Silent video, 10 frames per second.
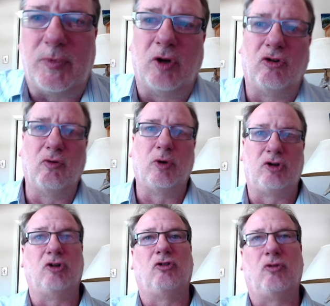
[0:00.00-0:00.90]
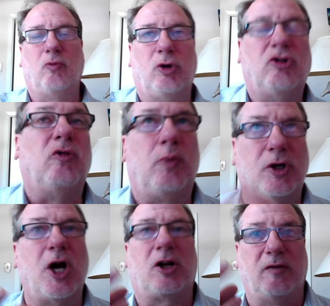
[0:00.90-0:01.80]
is, which is which is
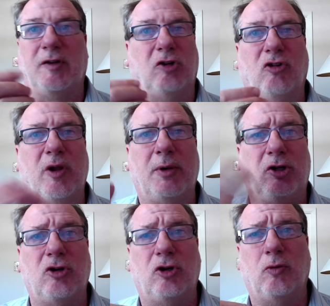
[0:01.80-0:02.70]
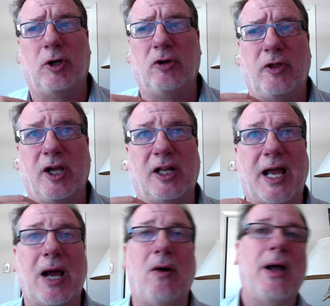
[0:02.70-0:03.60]
productive. It doesn't limit you to what you think
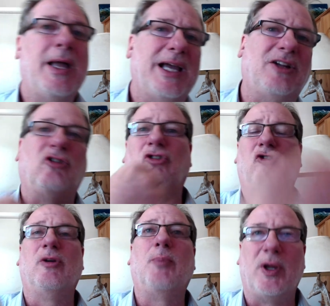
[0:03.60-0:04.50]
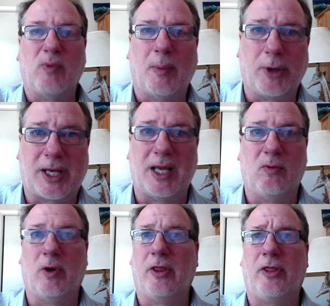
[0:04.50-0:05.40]
now. It doesn't simply replicate
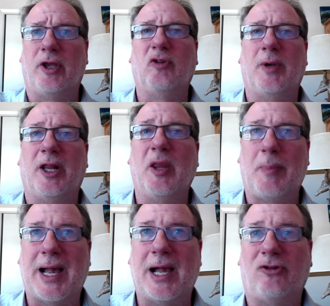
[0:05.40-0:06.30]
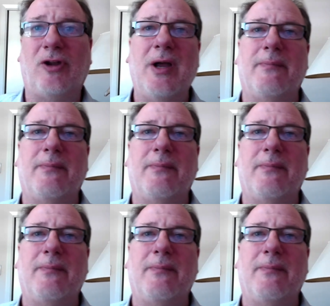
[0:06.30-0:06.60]
what things went in the past.